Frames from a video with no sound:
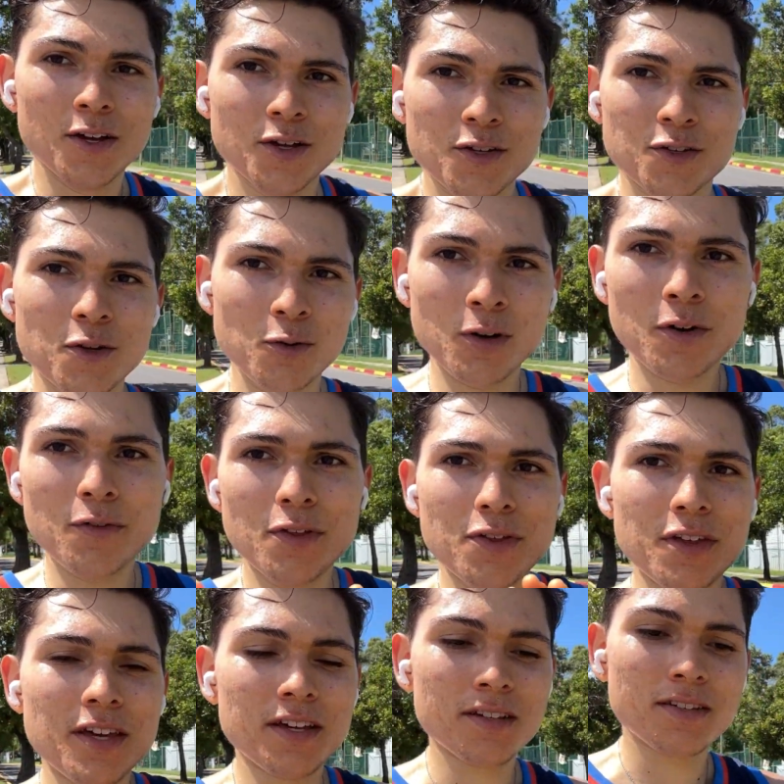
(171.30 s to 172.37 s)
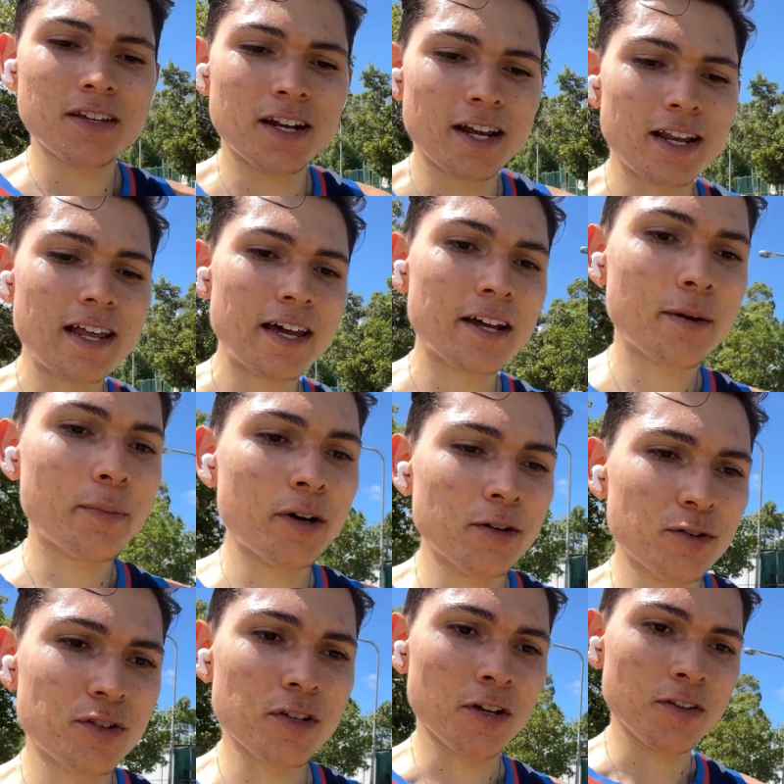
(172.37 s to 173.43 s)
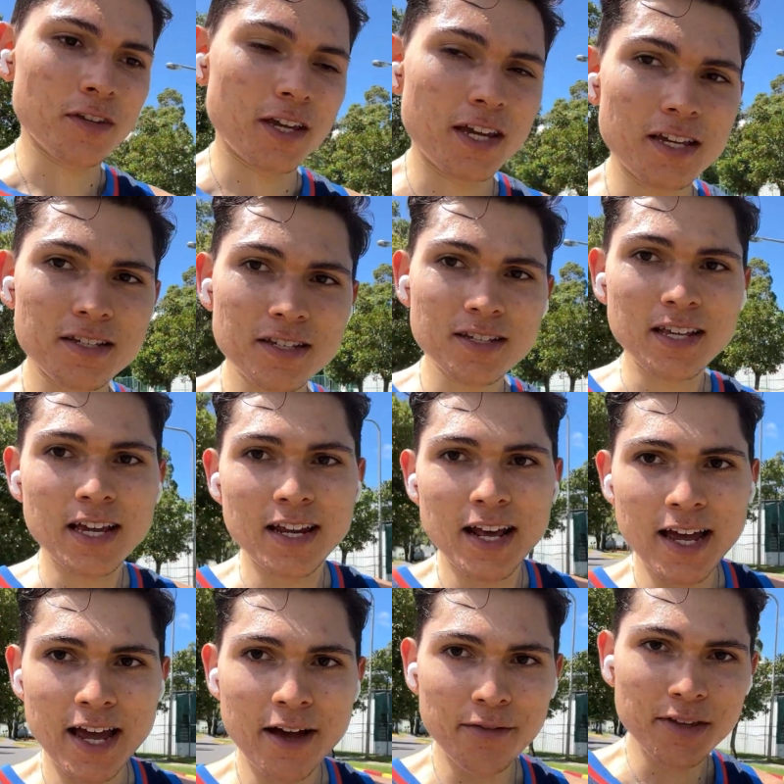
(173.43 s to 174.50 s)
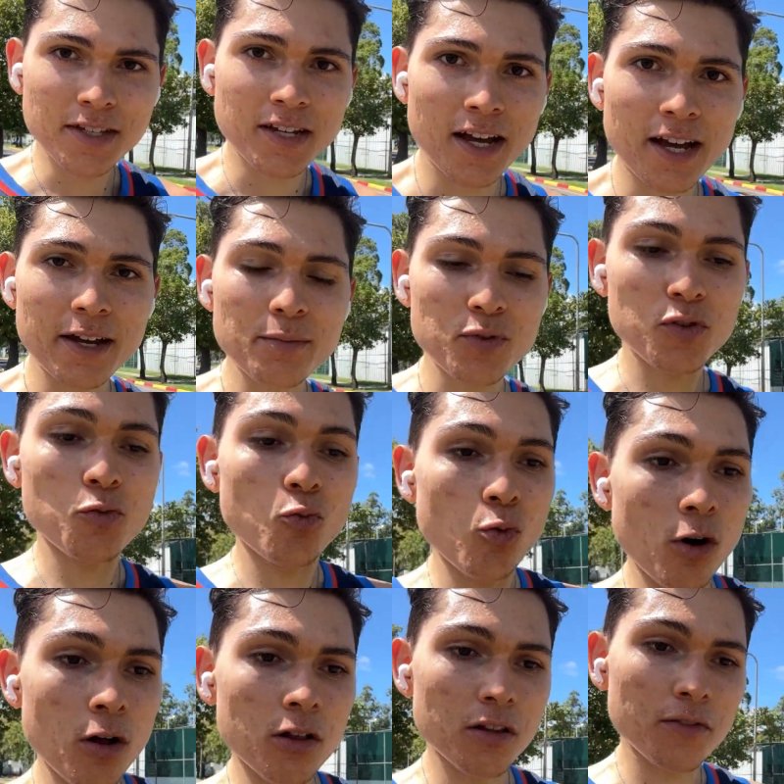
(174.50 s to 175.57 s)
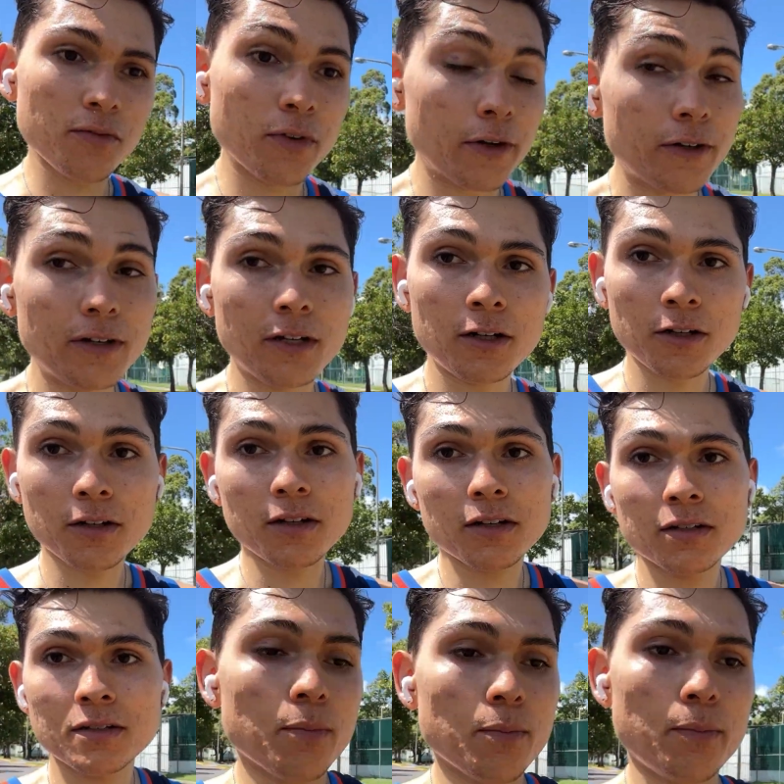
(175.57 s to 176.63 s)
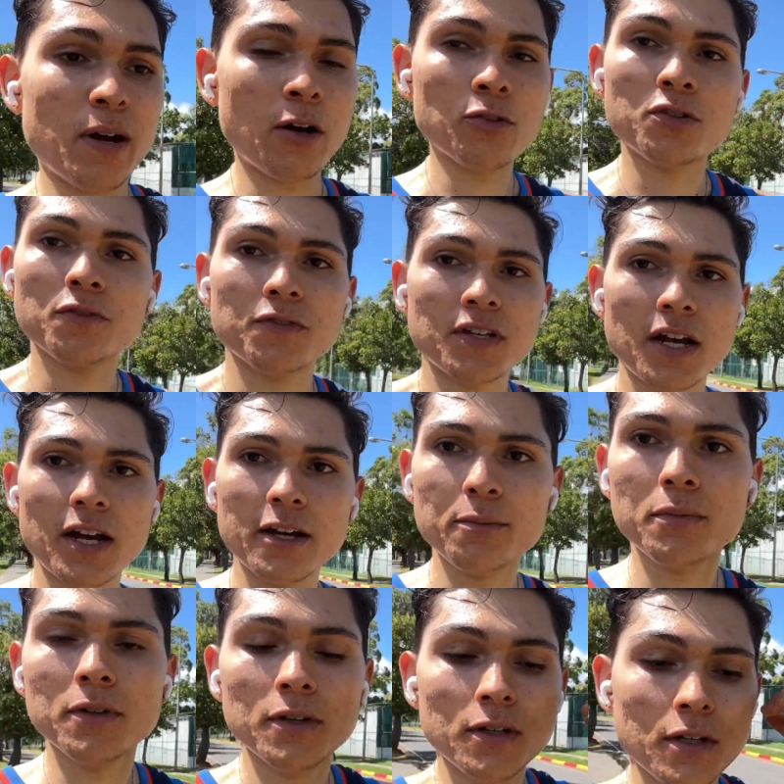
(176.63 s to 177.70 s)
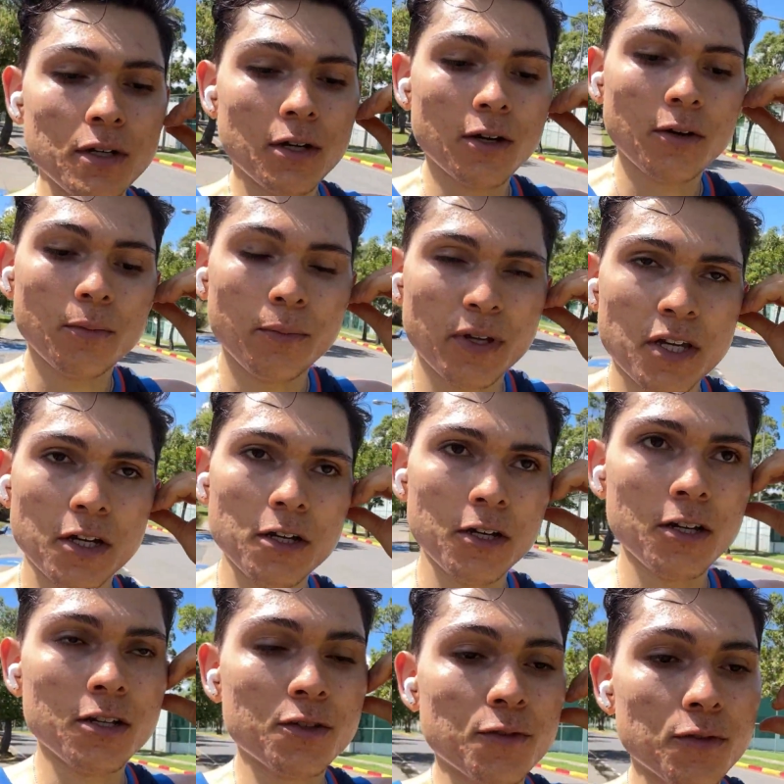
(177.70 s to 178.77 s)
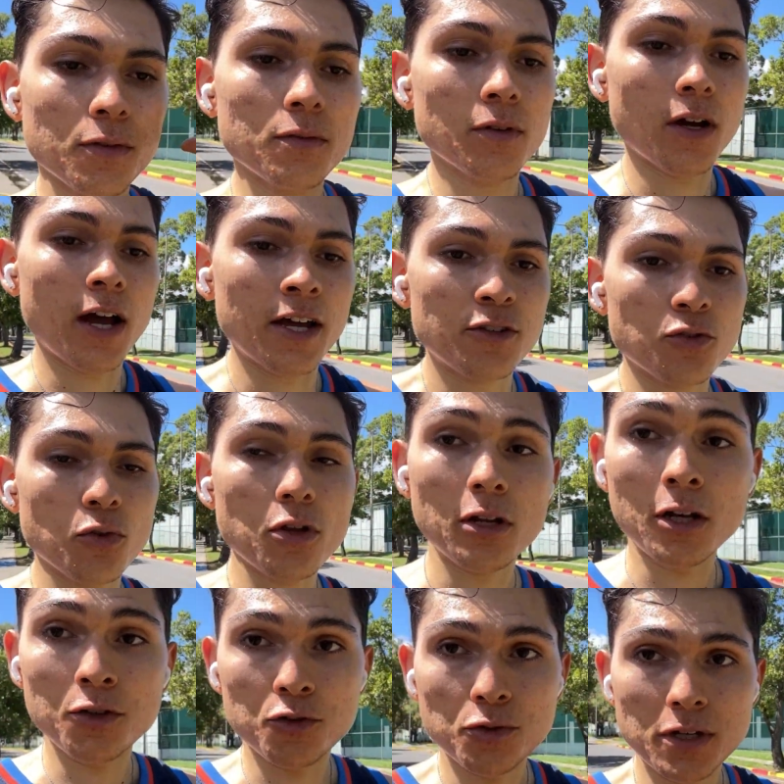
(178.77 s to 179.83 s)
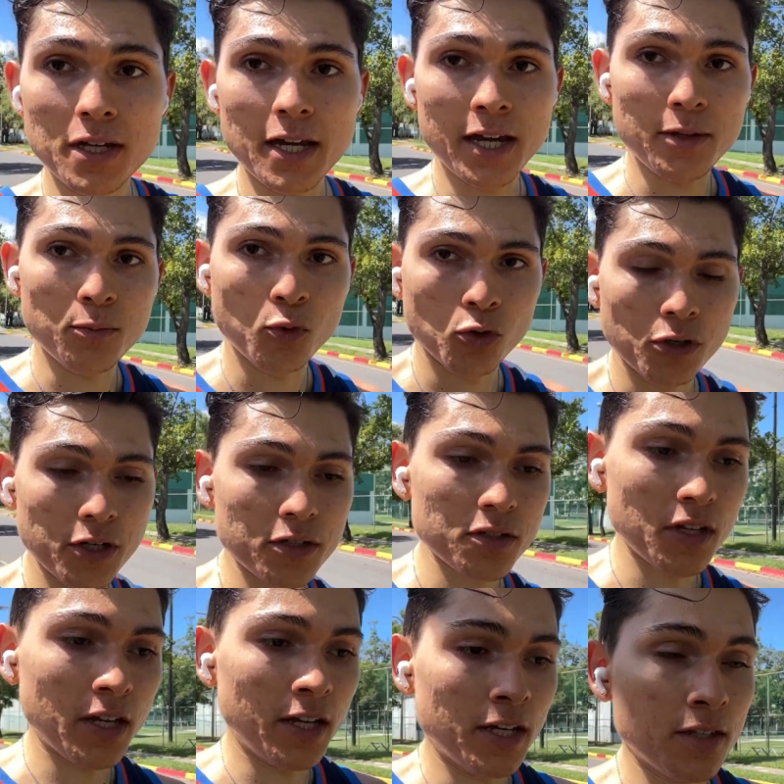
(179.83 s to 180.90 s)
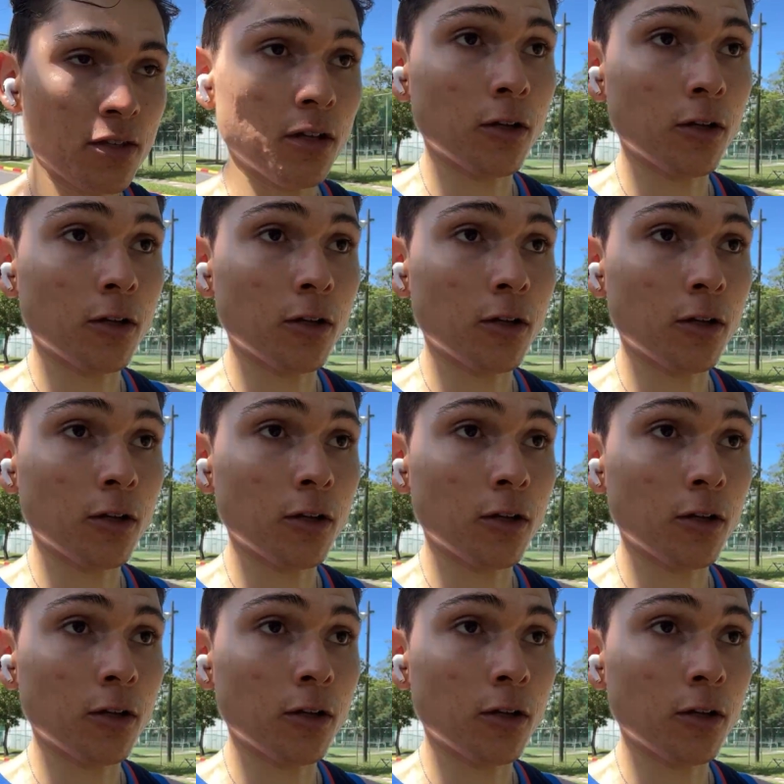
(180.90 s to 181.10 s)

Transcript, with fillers: So one of the things that I like about Sundays is that I have the time to walk very long bouts of time because I do the laundry at mornings and the